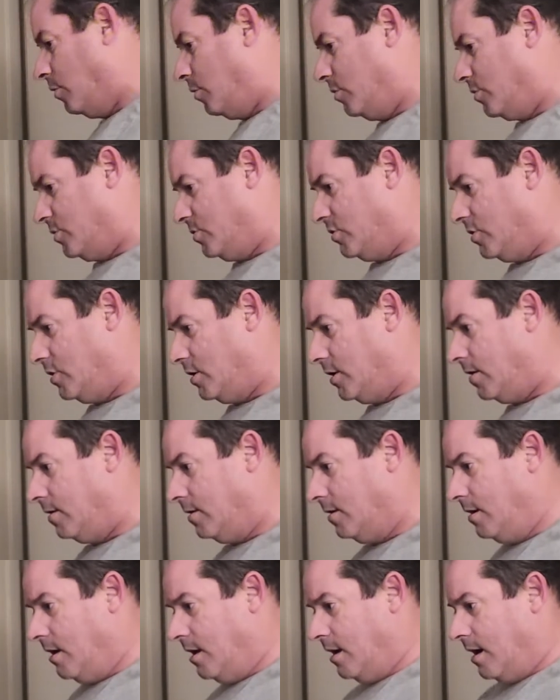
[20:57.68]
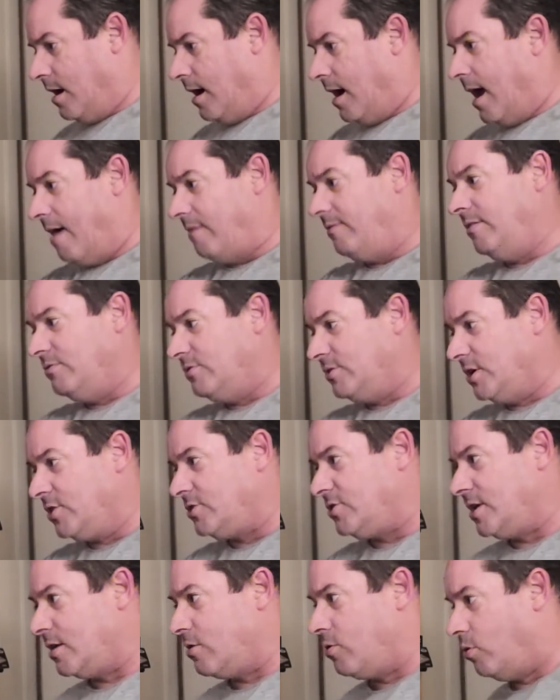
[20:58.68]
which is good. I haven't even touched
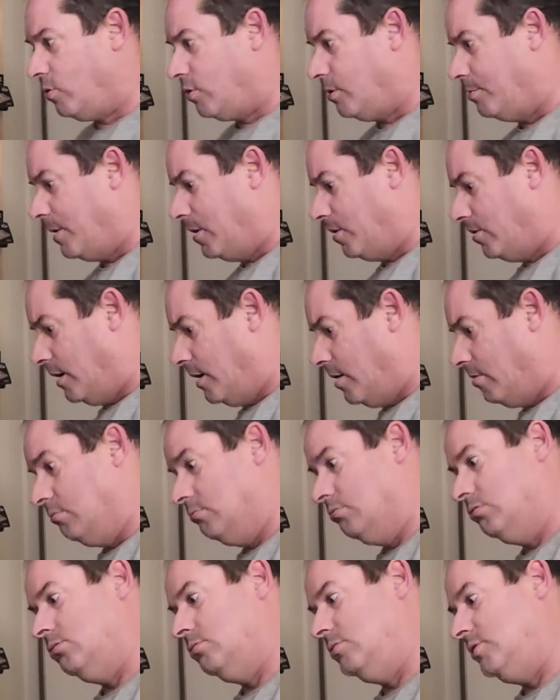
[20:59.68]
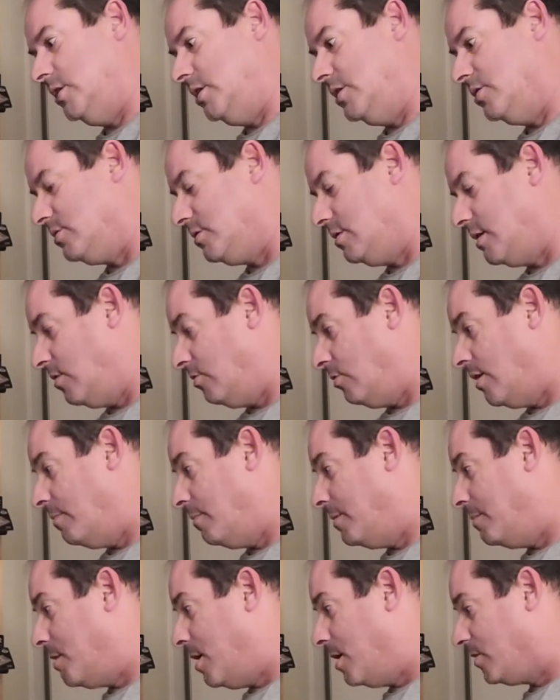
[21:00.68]
that corner barely. Oh, jeez. I don't know how
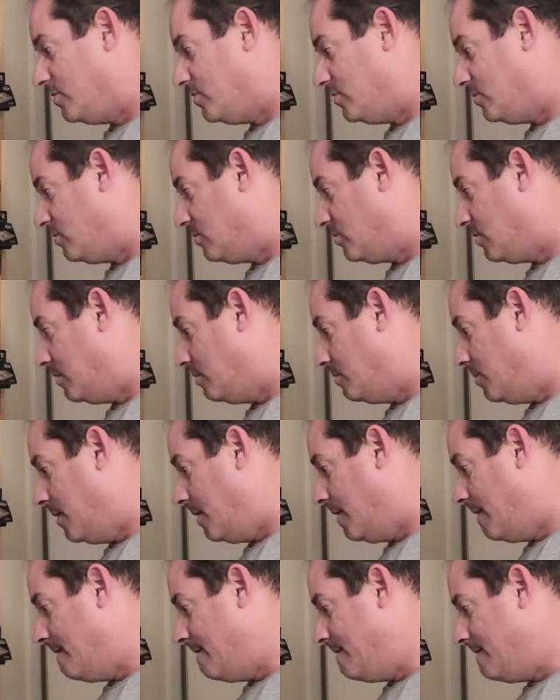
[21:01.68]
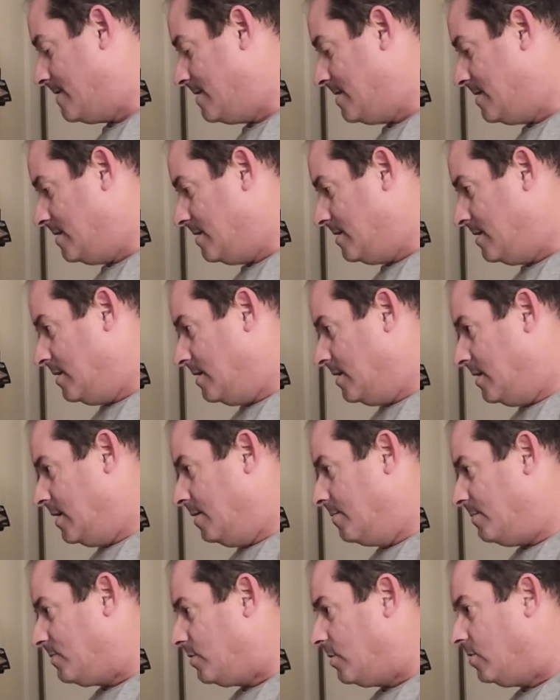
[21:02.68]
many boxes this is going to be.
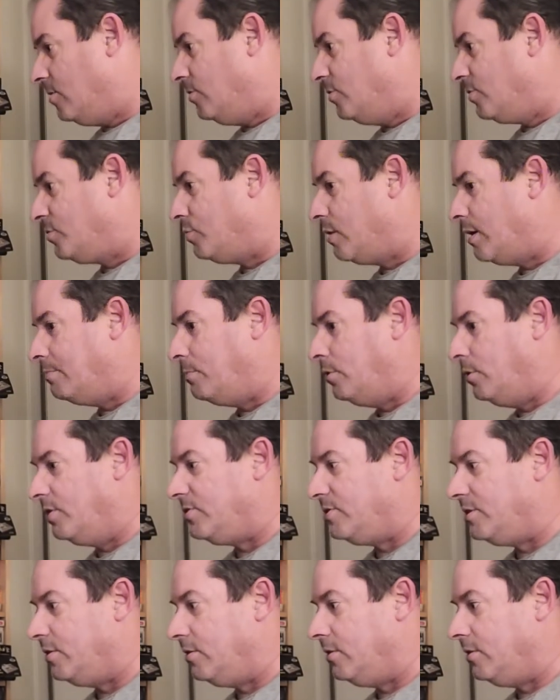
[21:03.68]
Starting to sweat bullets here a